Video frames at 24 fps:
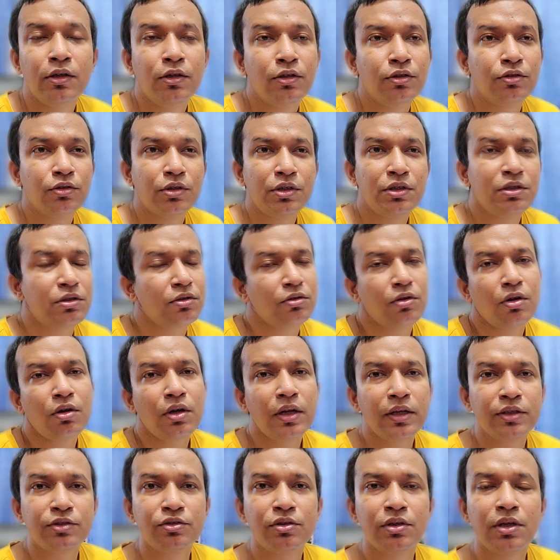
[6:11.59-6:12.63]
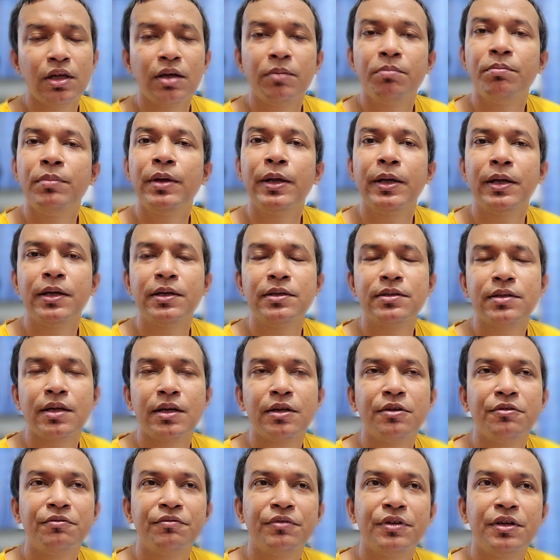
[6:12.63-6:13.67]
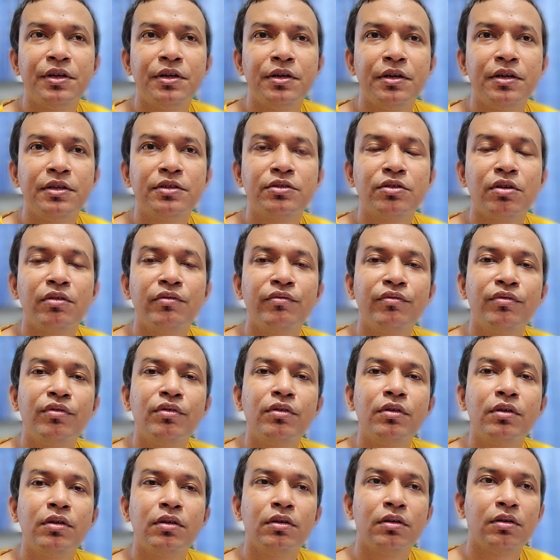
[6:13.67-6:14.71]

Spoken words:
So it's not actually a pain, it's kind of a discomfort